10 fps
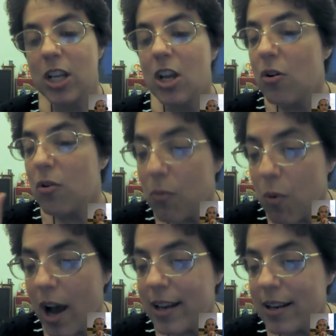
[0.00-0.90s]

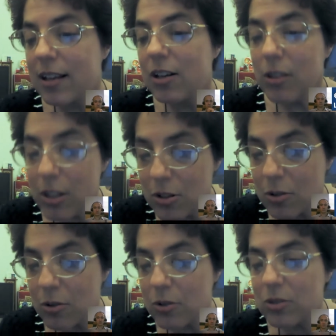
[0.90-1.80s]
what
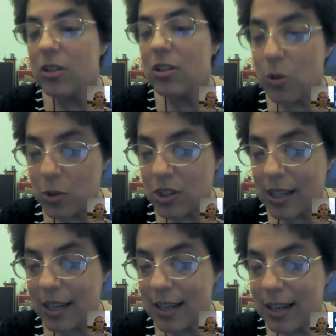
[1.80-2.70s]
clues you
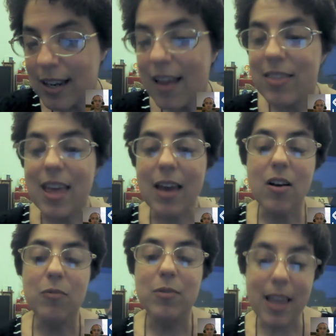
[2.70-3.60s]
see that
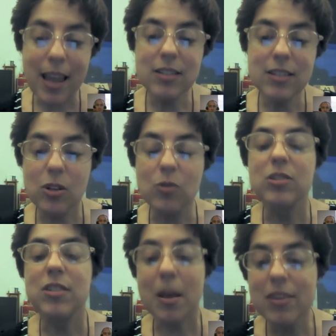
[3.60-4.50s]
relate to
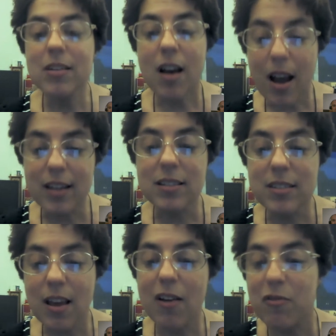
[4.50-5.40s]
some of the kinds
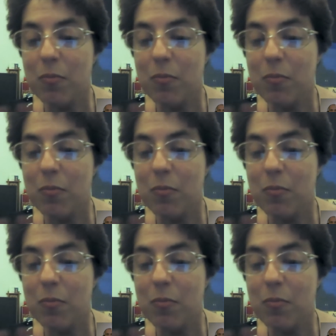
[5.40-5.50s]
of